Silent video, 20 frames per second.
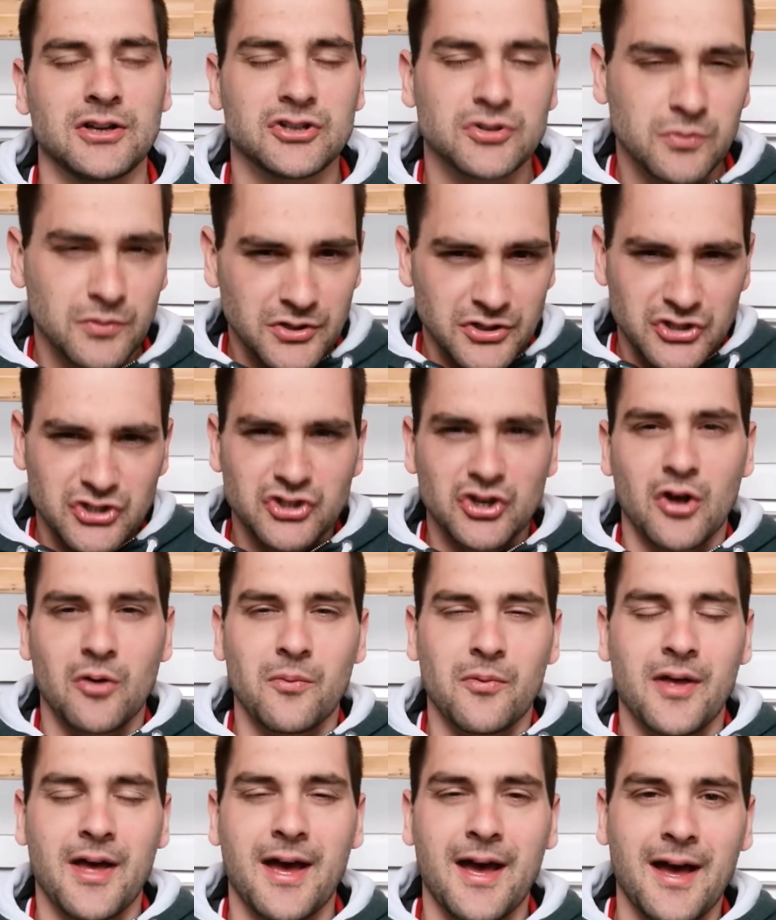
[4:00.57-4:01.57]
I just want to
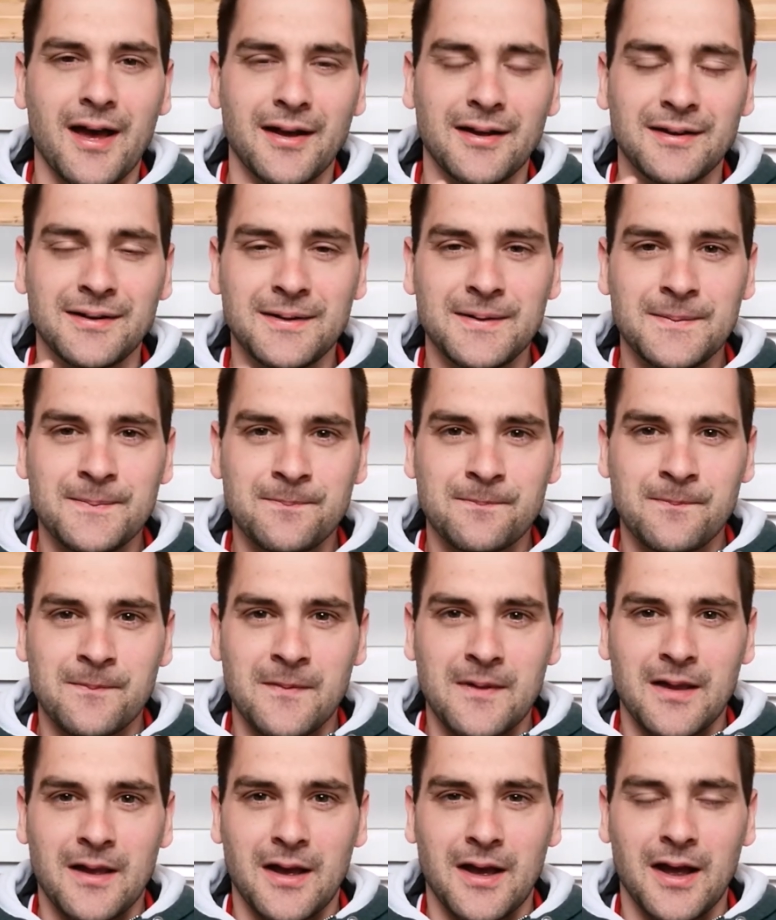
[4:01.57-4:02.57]
stop there
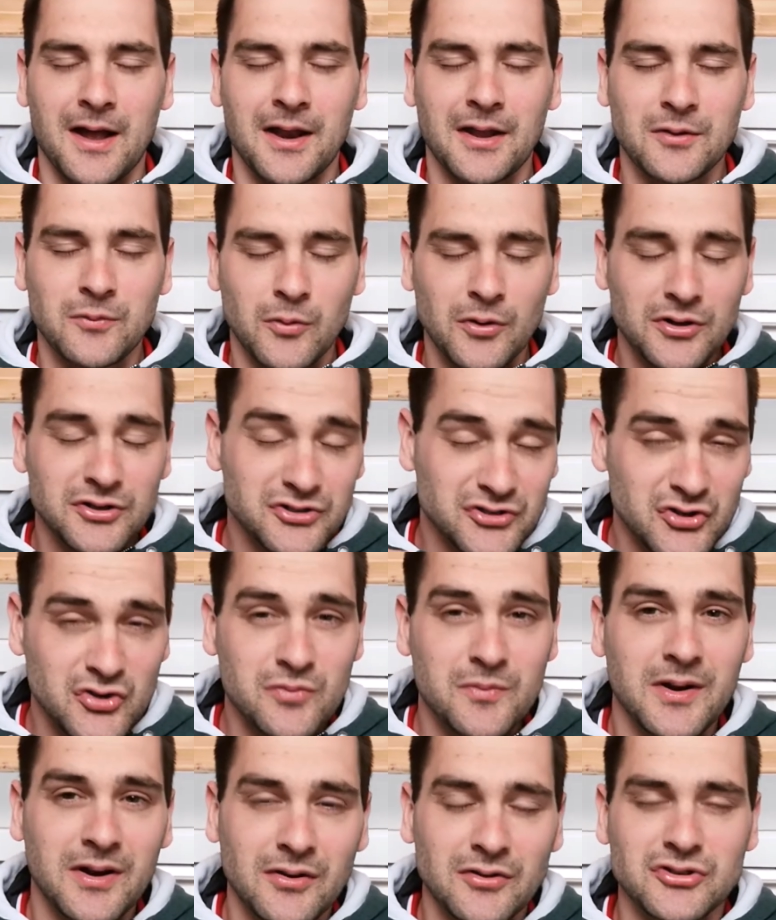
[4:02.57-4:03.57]
and I want to
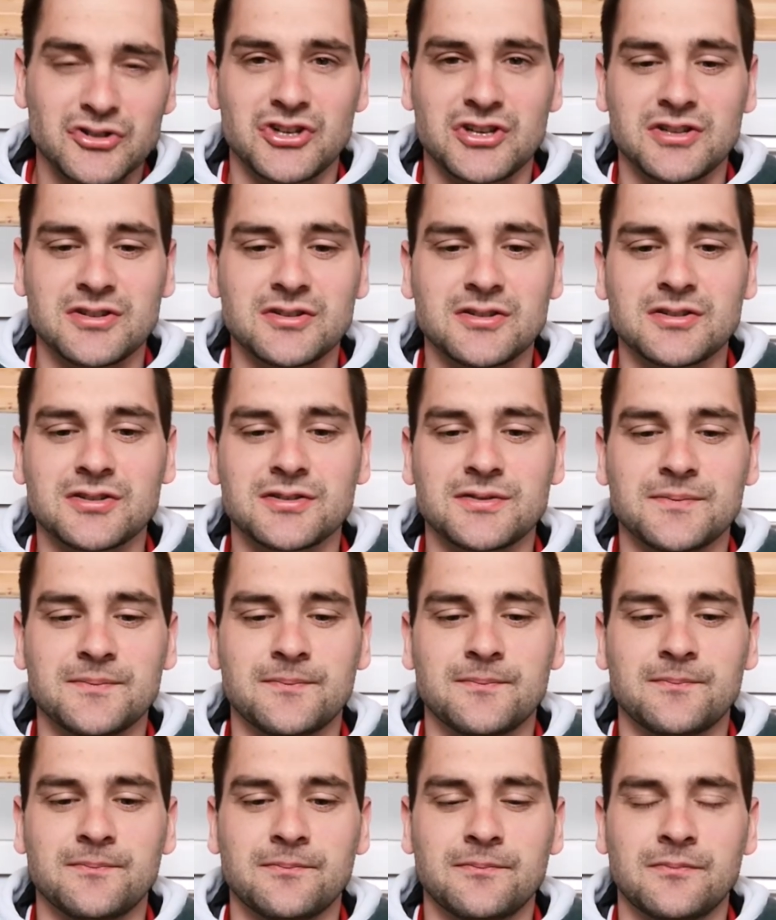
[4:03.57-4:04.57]
zoom in on Jesus.
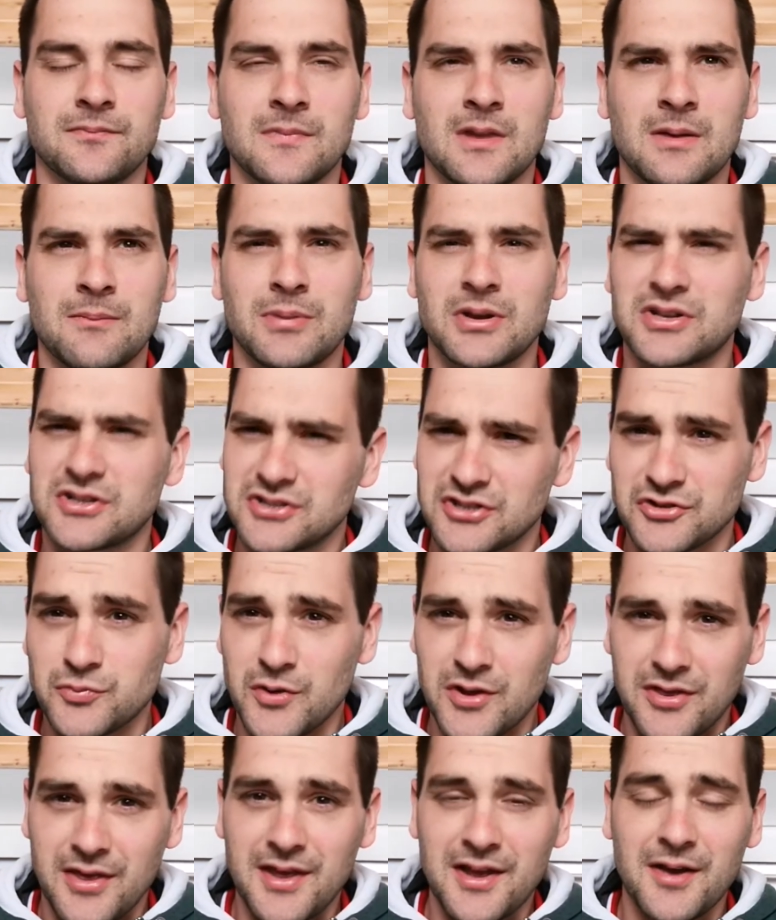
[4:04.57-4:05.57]
Because as
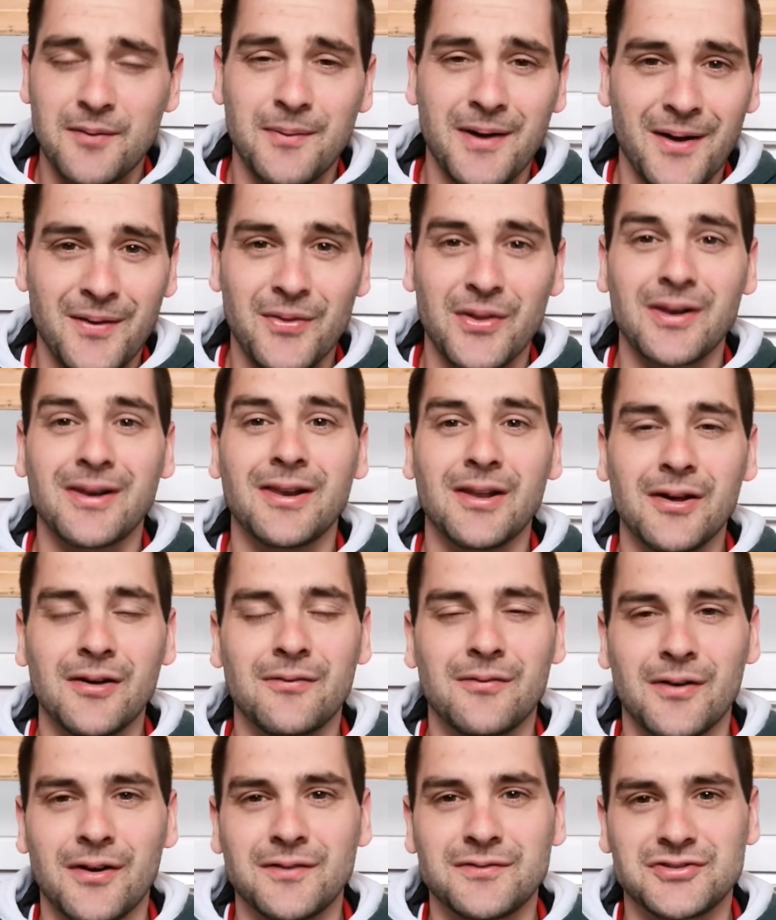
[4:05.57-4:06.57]
we think about the
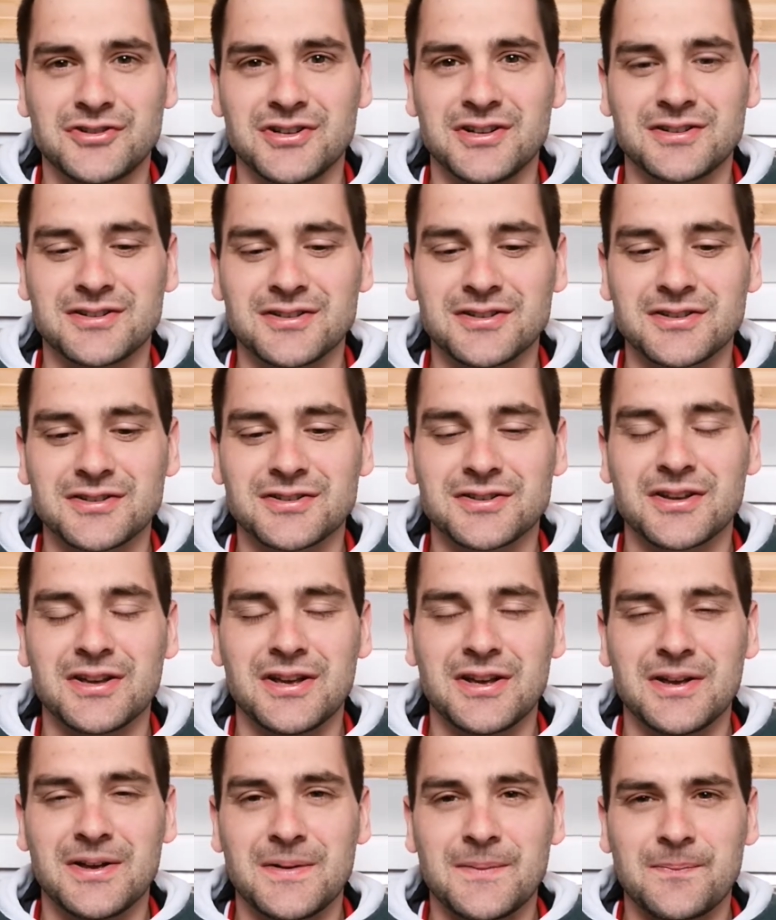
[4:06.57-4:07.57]
love of Jesus,
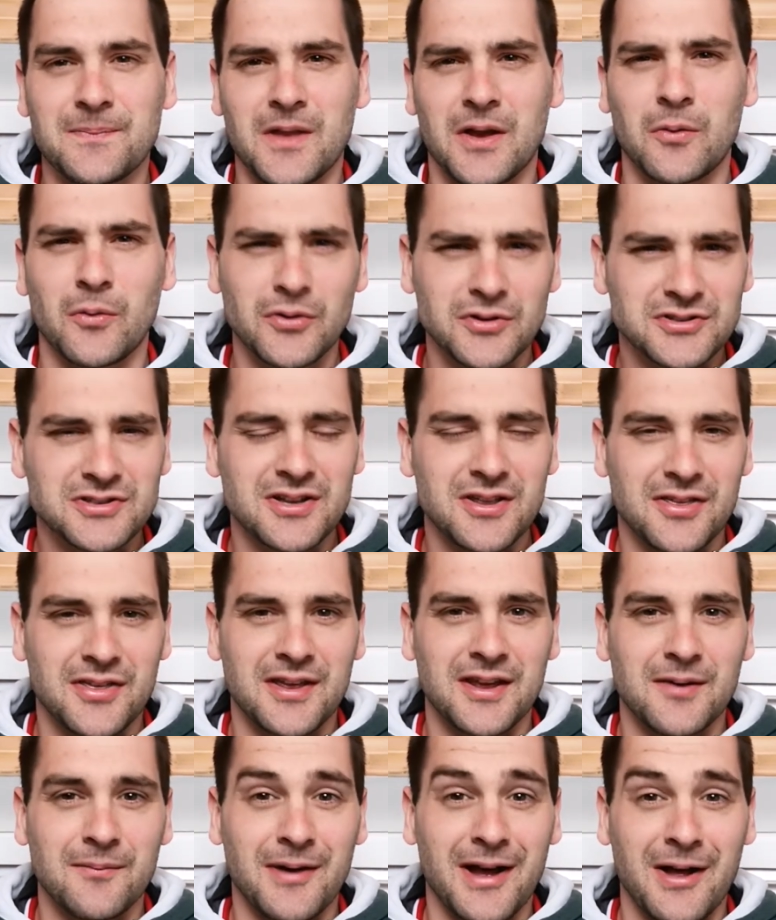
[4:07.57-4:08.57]
I want us to
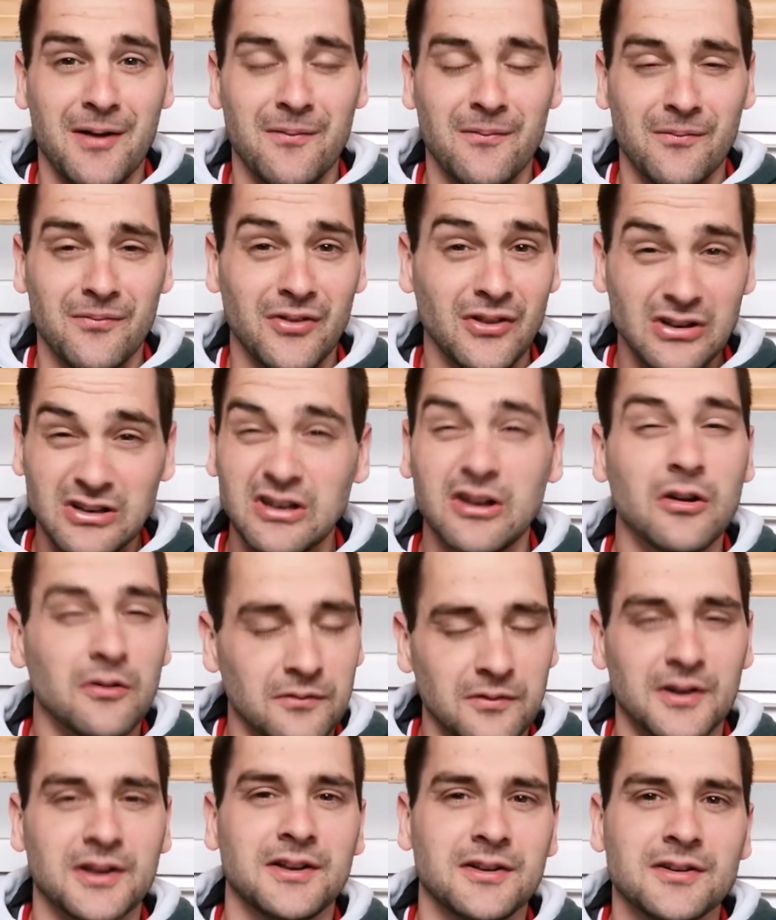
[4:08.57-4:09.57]
think about the
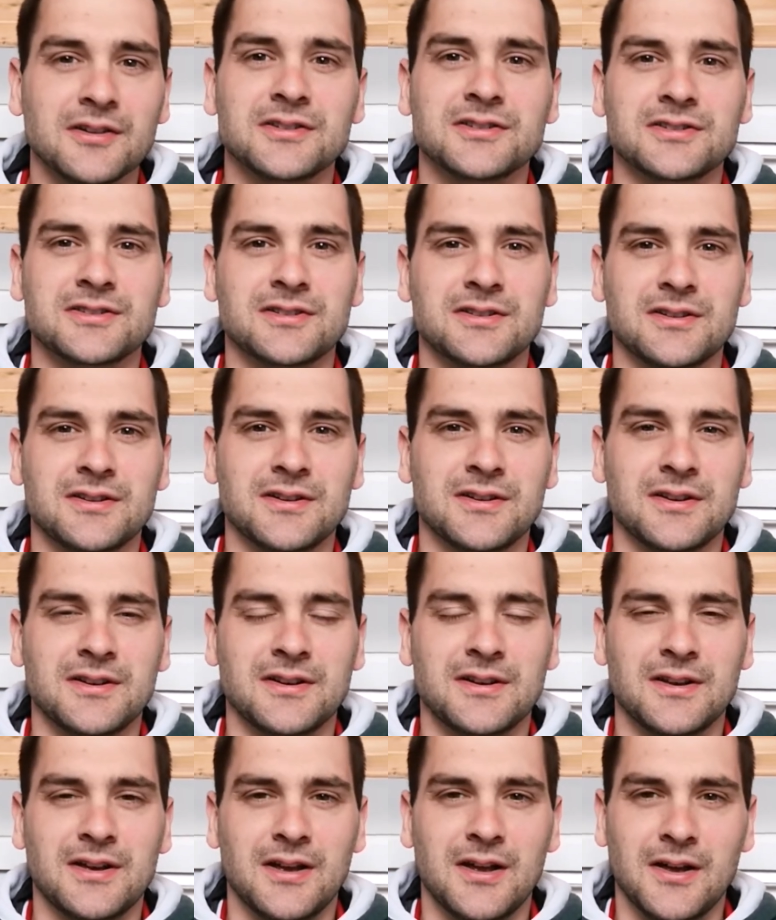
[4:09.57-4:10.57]
loveliness
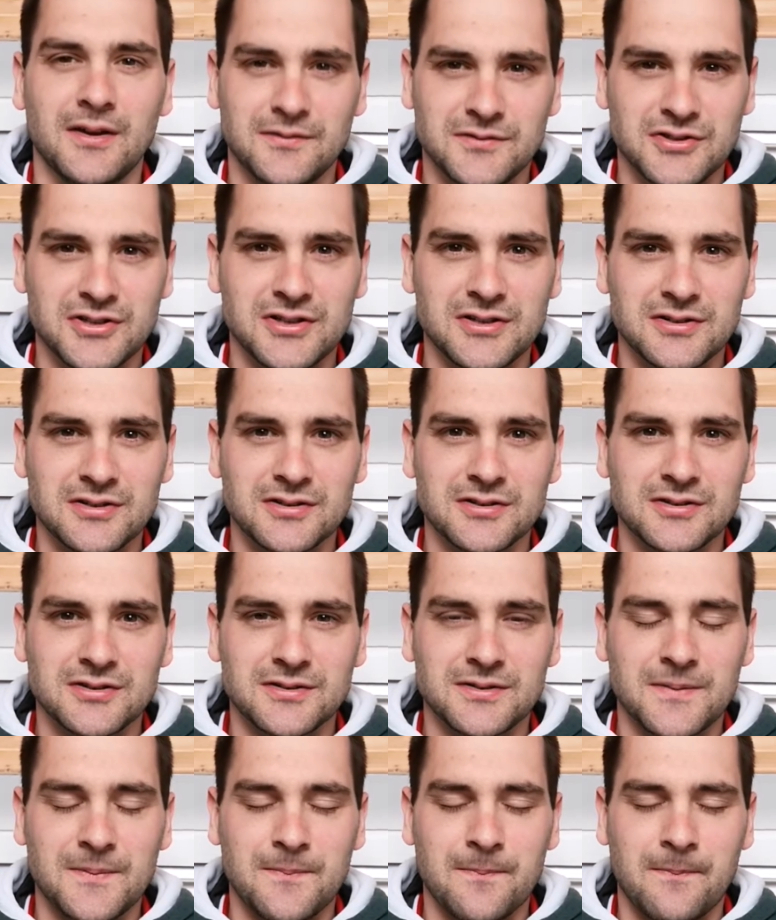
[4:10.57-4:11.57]
of
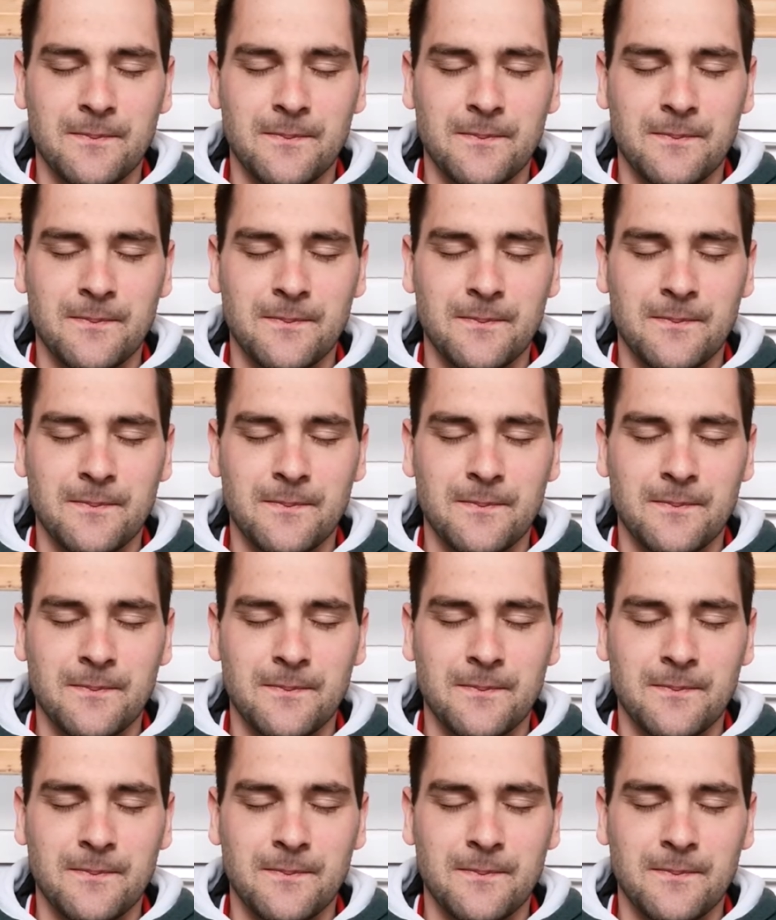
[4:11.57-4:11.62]
Jesus.